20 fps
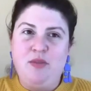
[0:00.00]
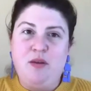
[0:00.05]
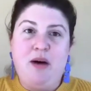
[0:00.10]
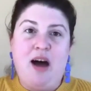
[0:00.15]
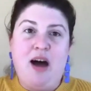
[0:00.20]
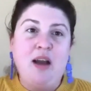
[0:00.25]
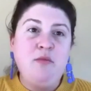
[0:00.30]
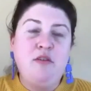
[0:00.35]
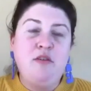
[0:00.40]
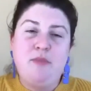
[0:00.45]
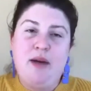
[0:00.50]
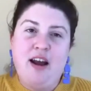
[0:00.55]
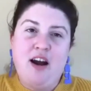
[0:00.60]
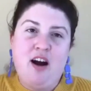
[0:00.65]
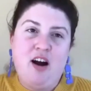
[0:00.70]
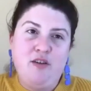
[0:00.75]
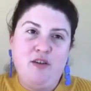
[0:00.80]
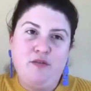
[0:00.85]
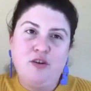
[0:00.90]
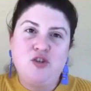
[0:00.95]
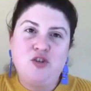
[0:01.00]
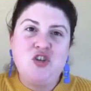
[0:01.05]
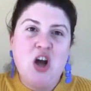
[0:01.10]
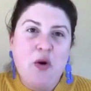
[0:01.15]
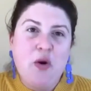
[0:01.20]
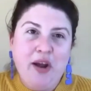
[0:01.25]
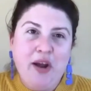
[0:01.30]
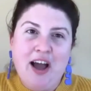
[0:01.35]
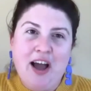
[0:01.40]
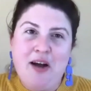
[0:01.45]
bottom of my heart for
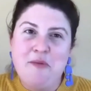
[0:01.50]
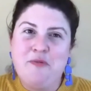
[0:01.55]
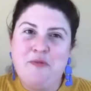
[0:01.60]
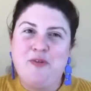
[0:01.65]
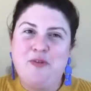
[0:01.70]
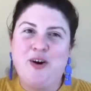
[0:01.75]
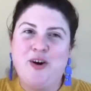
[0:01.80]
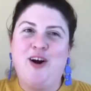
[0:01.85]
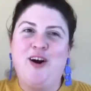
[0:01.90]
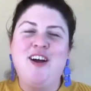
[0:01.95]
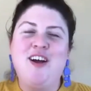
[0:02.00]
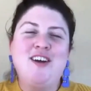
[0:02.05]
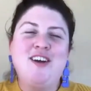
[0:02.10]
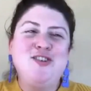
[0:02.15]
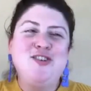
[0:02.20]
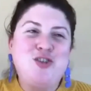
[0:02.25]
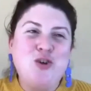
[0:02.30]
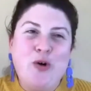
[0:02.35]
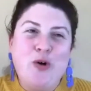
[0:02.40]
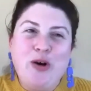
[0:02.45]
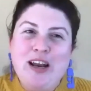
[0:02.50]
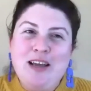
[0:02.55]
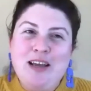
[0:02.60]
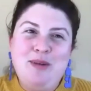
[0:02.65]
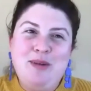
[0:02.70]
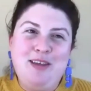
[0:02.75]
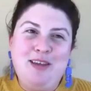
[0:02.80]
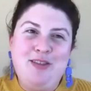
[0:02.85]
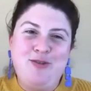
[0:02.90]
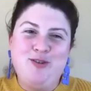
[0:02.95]
showing up, for joining
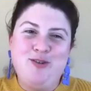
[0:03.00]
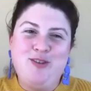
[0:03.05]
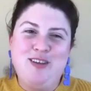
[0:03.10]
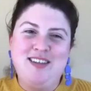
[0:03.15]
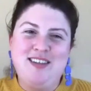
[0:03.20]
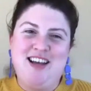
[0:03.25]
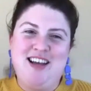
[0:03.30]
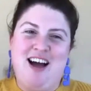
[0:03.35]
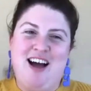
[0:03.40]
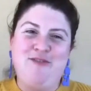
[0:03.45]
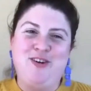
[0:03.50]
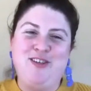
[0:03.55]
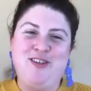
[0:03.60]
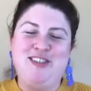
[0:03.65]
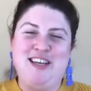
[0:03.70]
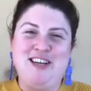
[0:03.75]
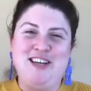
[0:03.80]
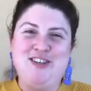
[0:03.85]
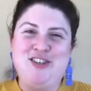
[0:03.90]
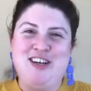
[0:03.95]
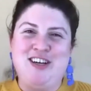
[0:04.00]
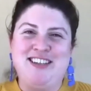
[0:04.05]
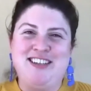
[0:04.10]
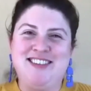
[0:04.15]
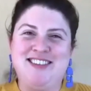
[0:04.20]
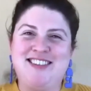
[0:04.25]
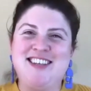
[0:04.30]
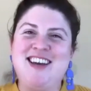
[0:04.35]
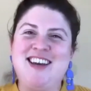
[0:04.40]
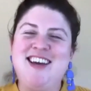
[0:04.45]
me through these
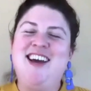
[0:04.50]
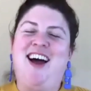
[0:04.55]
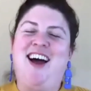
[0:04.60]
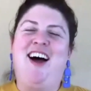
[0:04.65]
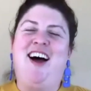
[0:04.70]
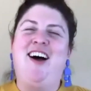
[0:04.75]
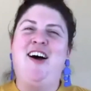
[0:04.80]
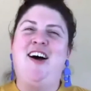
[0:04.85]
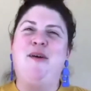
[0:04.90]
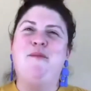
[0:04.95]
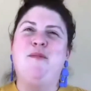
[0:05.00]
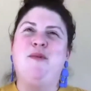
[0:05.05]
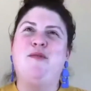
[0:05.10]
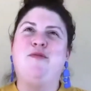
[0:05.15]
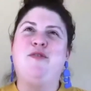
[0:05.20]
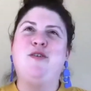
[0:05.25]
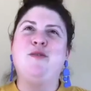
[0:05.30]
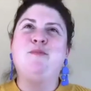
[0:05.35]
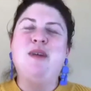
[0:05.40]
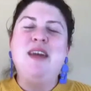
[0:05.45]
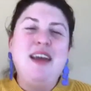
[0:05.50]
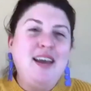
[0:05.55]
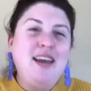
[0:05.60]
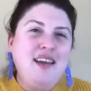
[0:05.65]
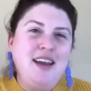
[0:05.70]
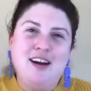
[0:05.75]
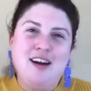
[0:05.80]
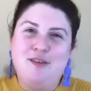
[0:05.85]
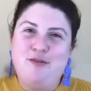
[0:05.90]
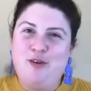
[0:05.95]
conversations, for being
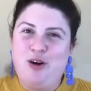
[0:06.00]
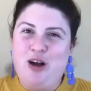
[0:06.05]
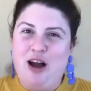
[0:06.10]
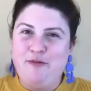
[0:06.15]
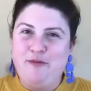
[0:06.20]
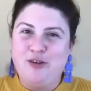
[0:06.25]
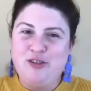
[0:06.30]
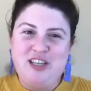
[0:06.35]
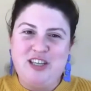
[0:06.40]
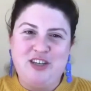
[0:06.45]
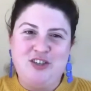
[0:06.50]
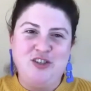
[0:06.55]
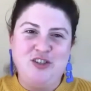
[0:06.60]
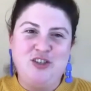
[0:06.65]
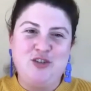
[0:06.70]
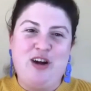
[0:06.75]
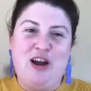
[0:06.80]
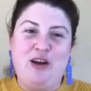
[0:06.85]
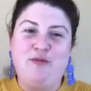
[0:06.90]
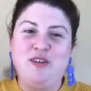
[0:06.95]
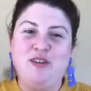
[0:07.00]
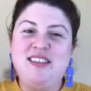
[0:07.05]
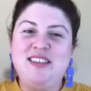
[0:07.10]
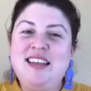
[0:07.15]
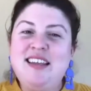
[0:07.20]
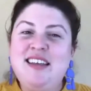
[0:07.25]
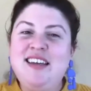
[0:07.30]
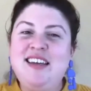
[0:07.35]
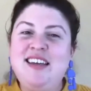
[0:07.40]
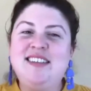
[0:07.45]
here for conversations around
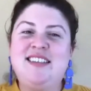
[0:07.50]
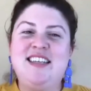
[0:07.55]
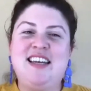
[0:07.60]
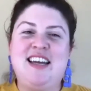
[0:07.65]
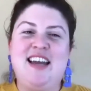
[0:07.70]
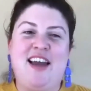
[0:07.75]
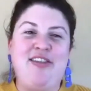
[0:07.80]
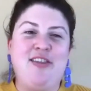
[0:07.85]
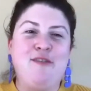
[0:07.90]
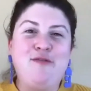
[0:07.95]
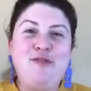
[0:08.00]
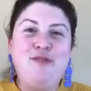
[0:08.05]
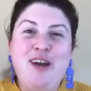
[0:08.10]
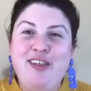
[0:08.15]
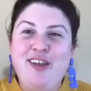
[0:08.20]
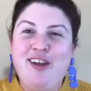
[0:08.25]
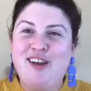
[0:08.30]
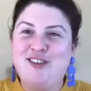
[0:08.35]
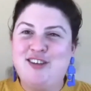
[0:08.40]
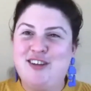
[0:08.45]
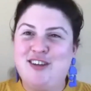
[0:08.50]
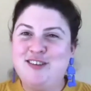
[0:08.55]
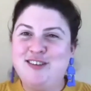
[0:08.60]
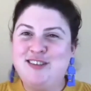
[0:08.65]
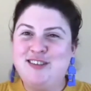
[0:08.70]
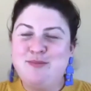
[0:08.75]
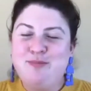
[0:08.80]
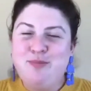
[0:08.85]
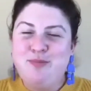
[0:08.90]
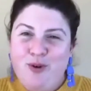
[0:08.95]
resiliency and the village and the
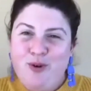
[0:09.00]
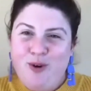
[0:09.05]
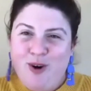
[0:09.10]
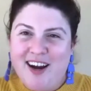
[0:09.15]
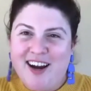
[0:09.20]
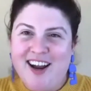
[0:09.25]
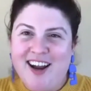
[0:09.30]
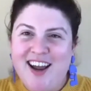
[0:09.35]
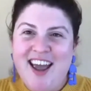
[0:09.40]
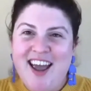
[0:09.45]
support,